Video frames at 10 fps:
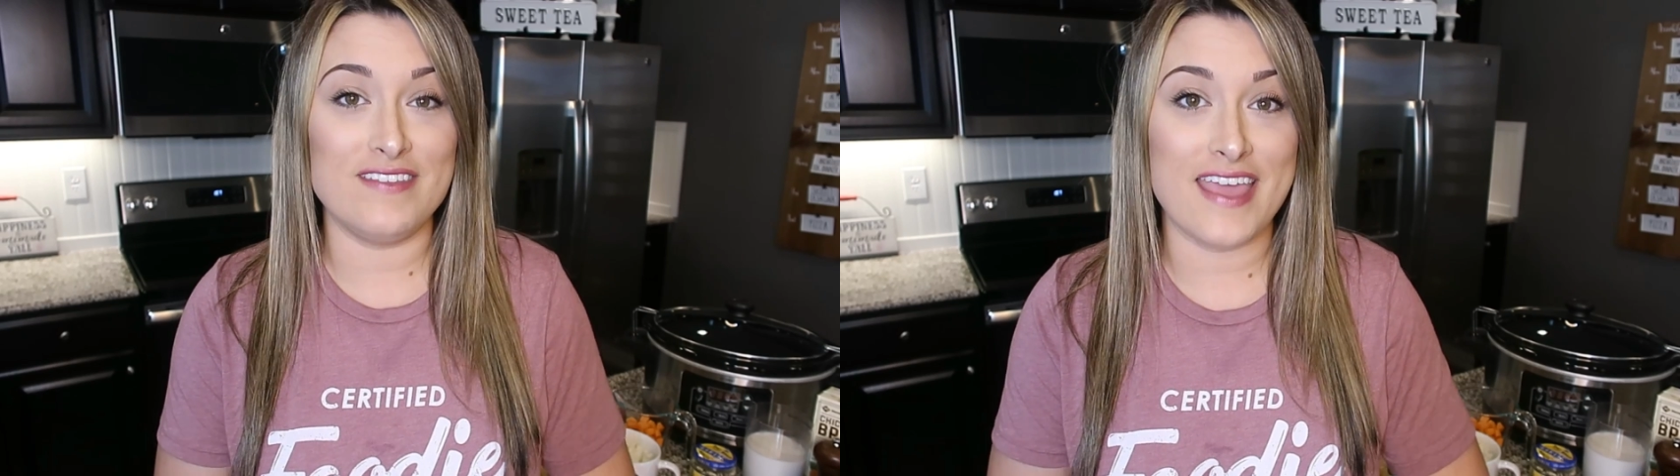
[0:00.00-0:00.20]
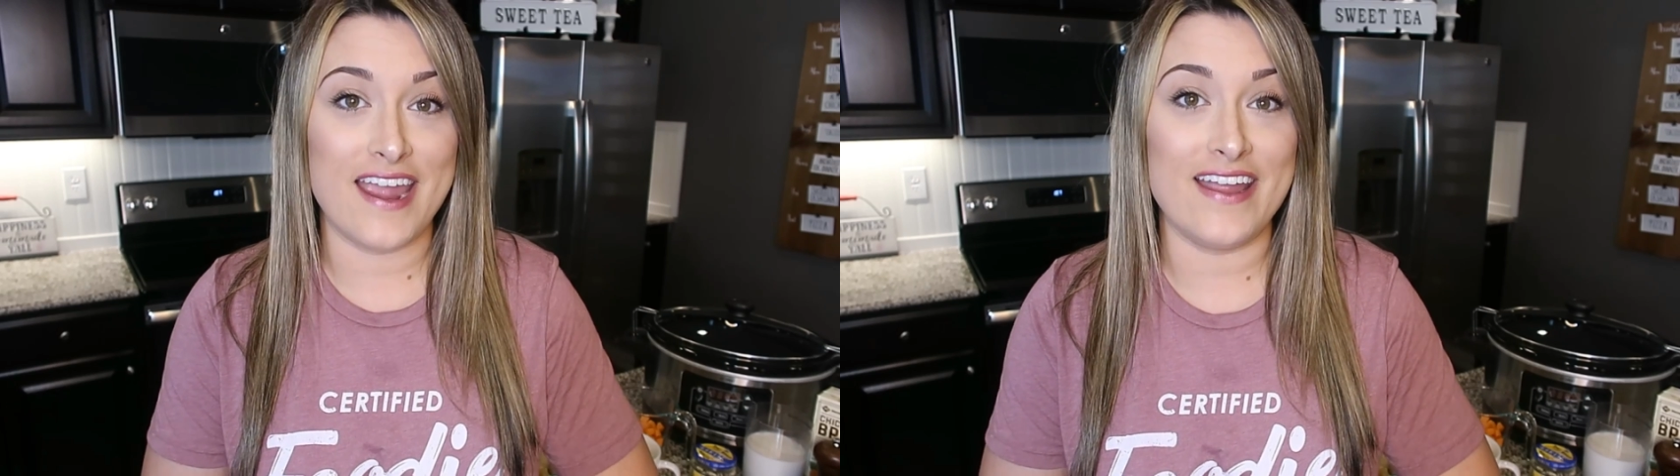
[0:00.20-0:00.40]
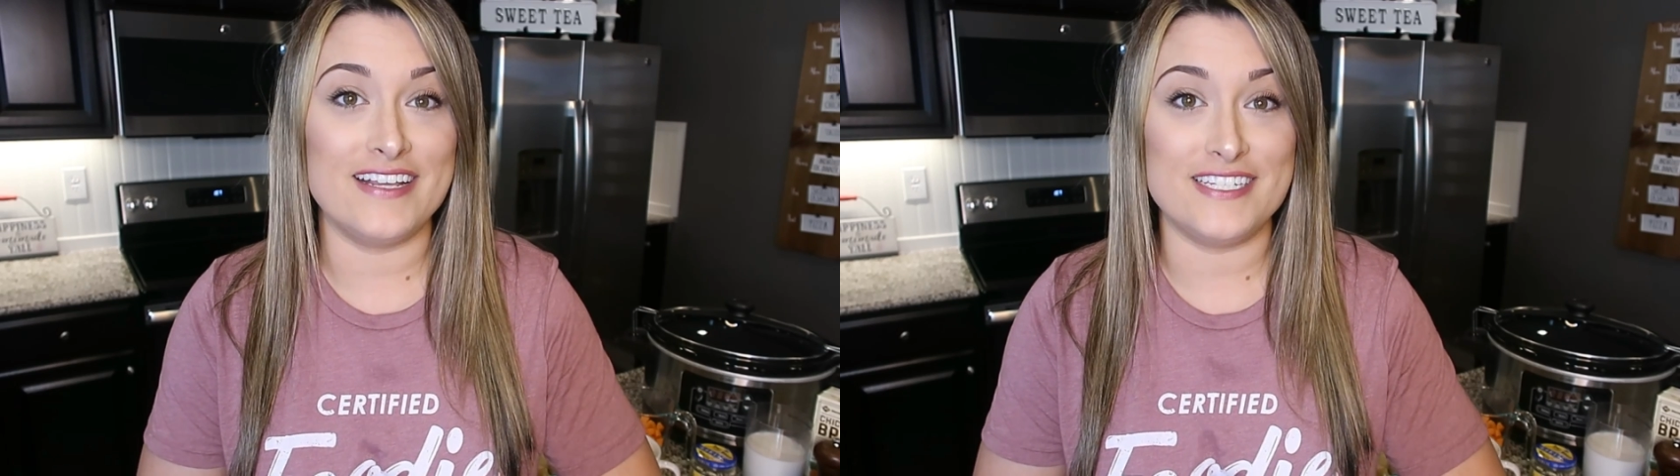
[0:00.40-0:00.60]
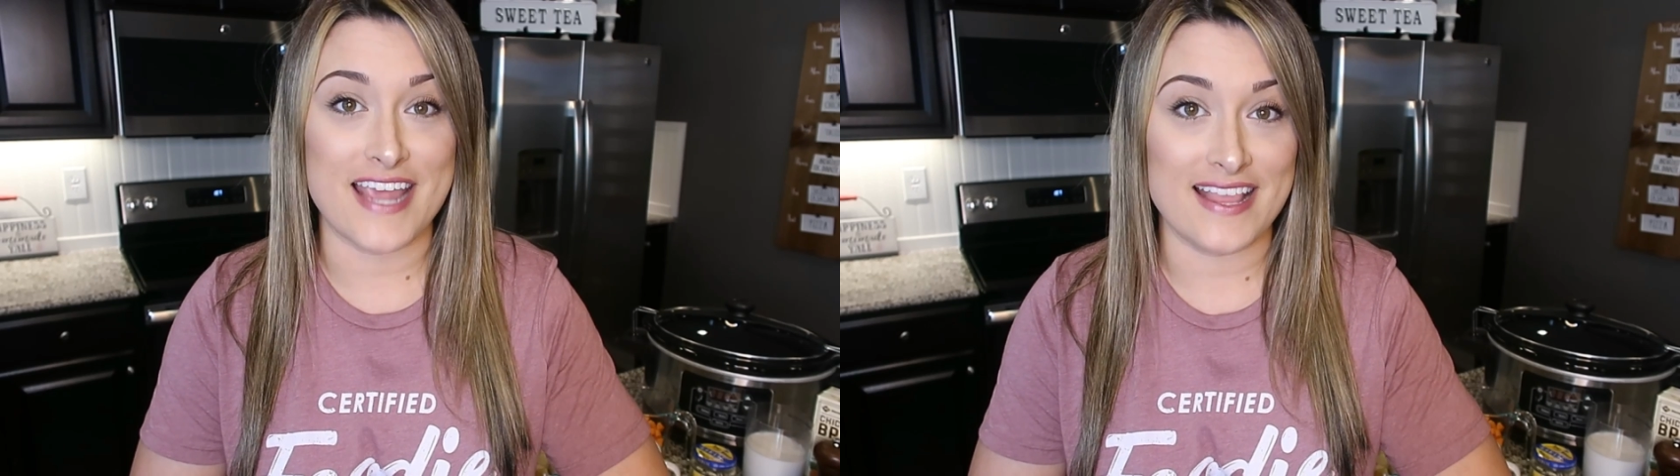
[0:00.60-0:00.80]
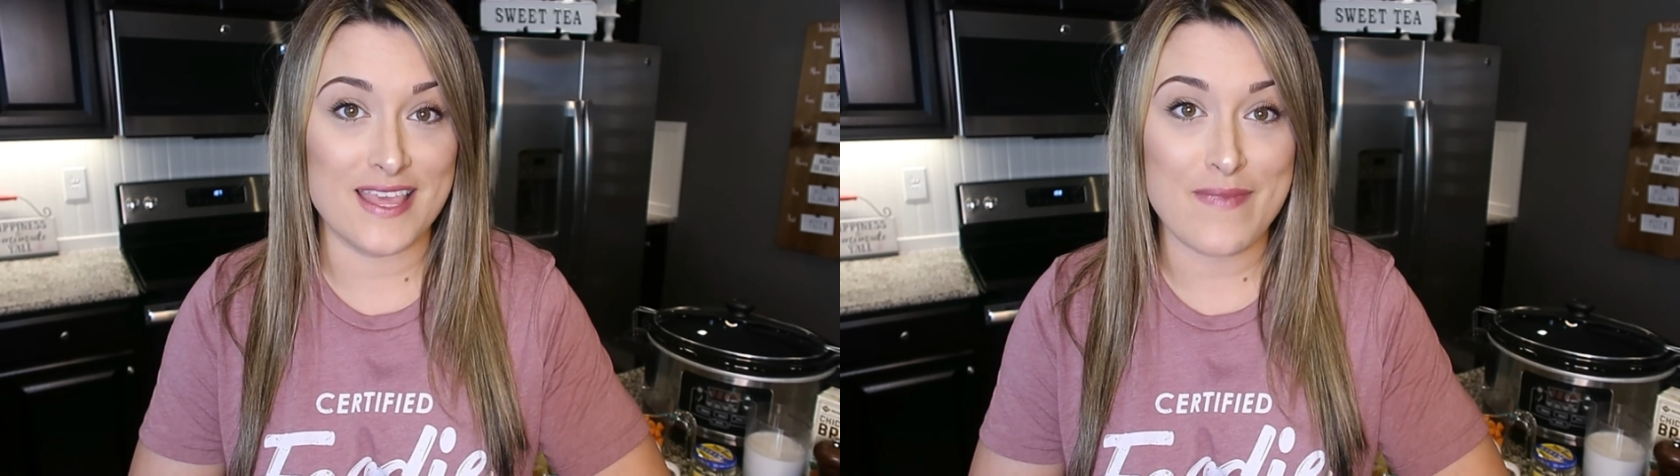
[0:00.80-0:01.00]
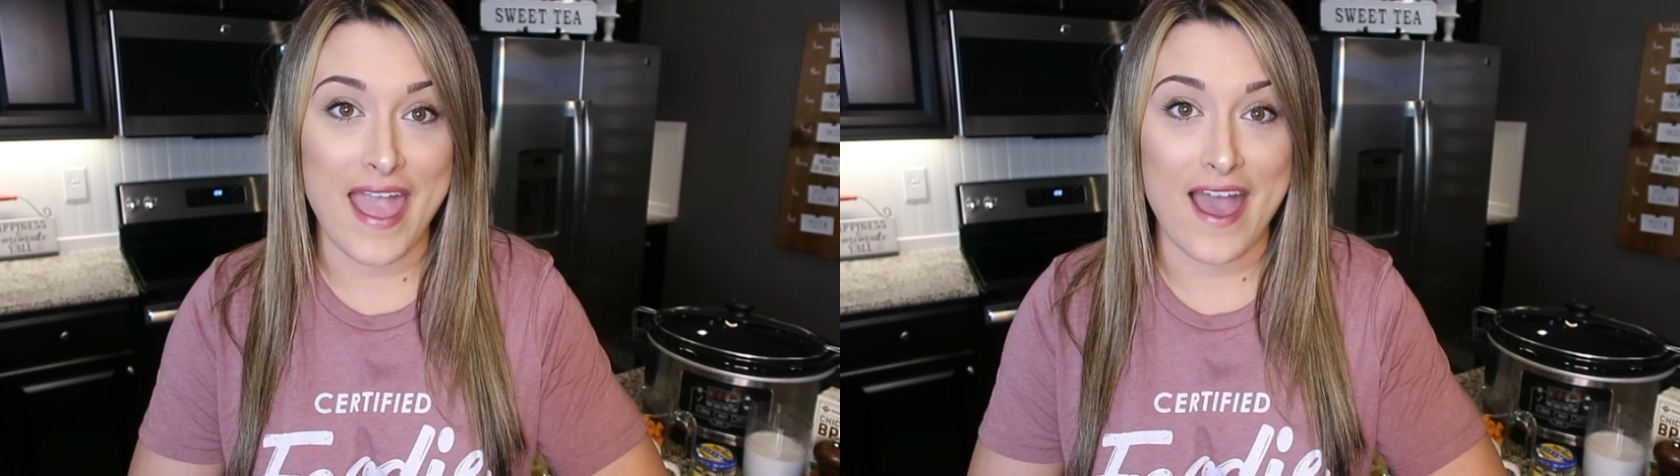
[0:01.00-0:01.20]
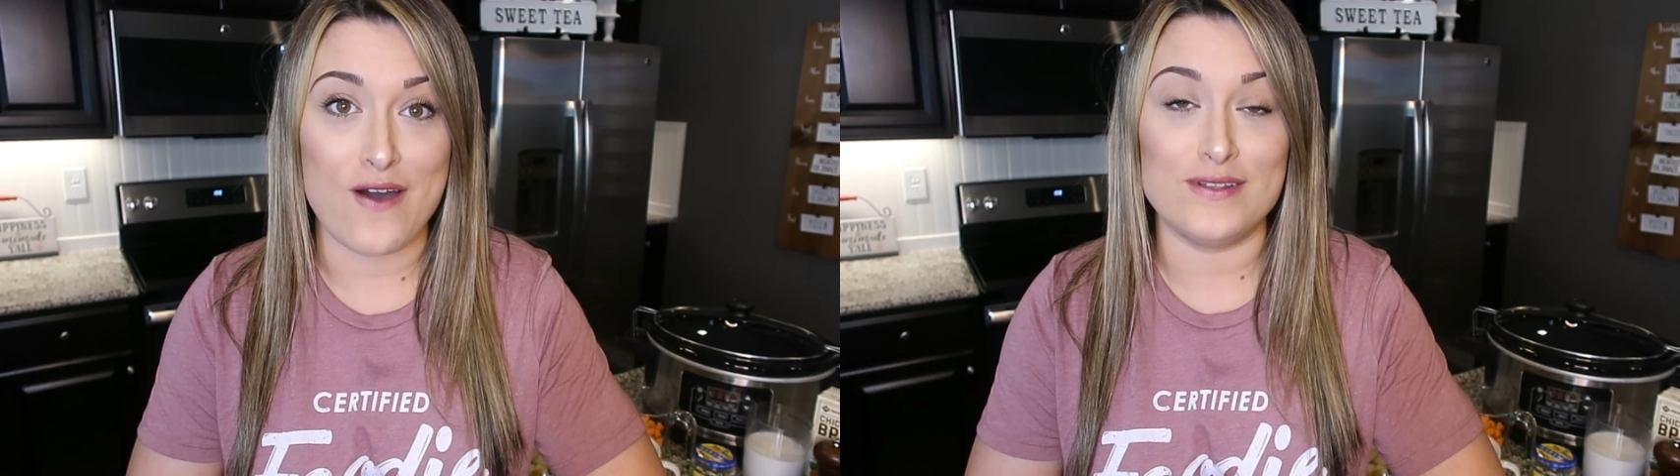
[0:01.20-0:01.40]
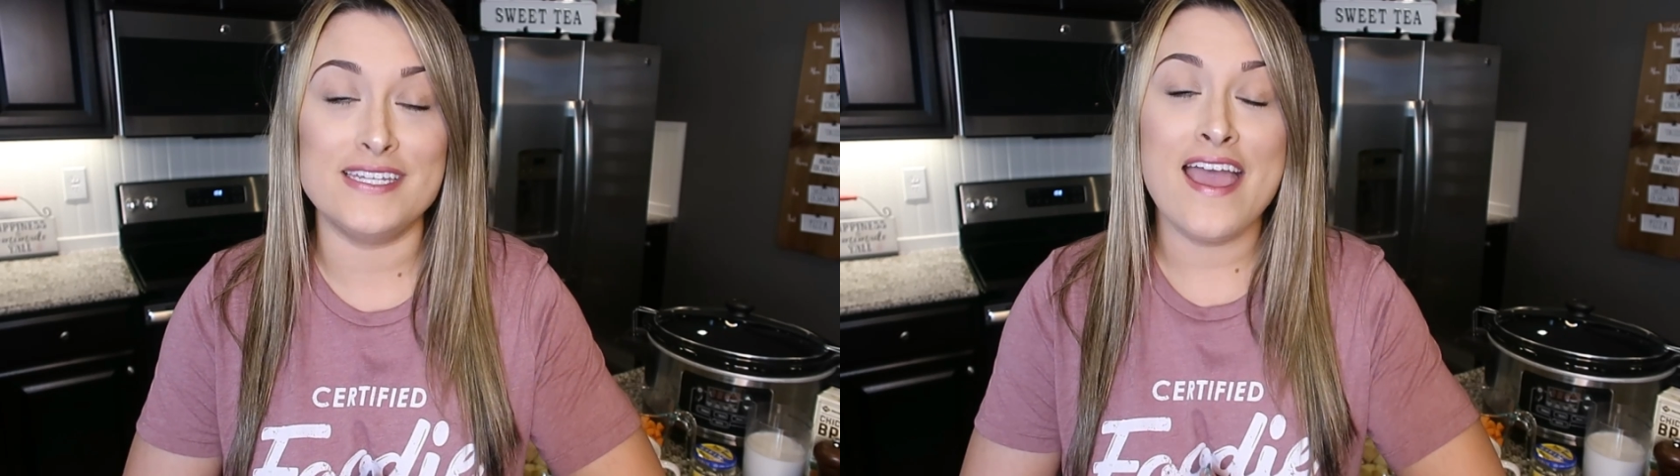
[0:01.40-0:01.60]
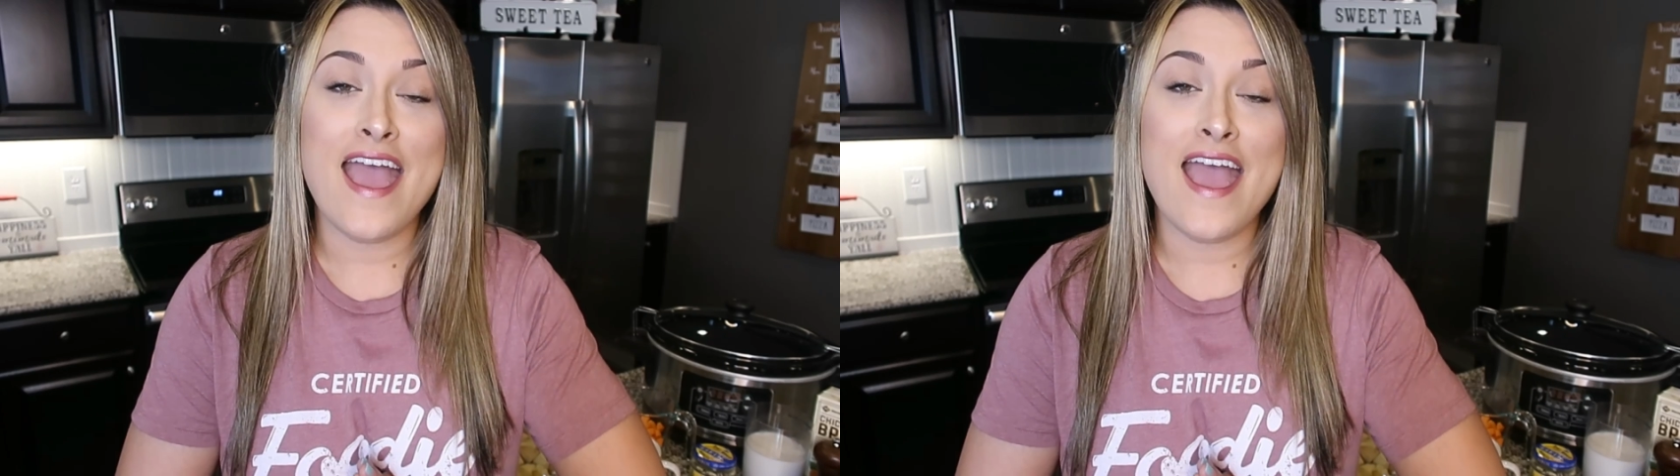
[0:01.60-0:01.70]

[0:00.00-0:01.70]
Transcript: there and check them out.